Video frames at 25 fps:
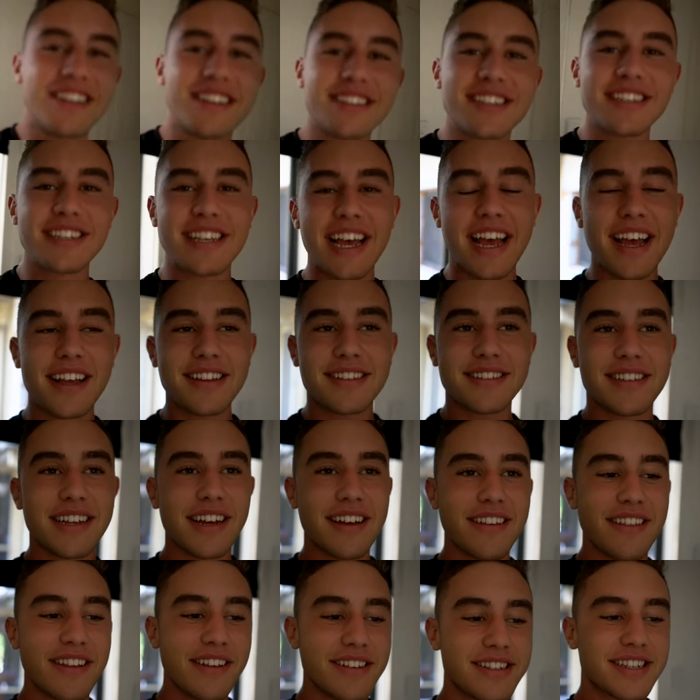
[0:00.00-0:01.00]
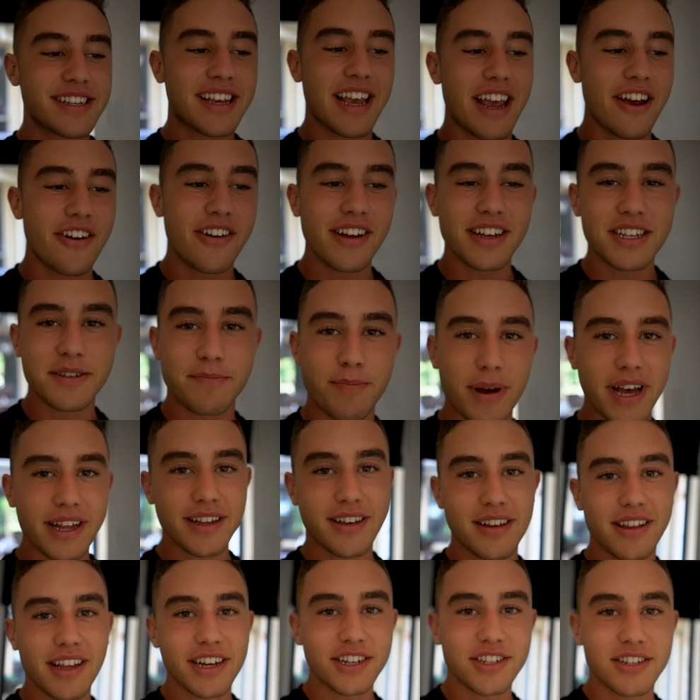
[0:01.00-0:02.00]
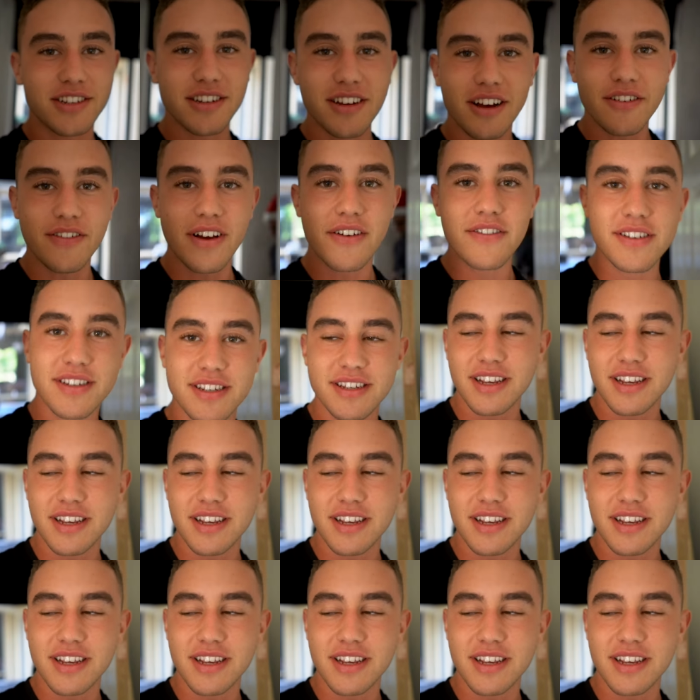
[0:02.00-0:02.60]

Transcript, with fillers: So this is hands down the scariest pet collection I've ever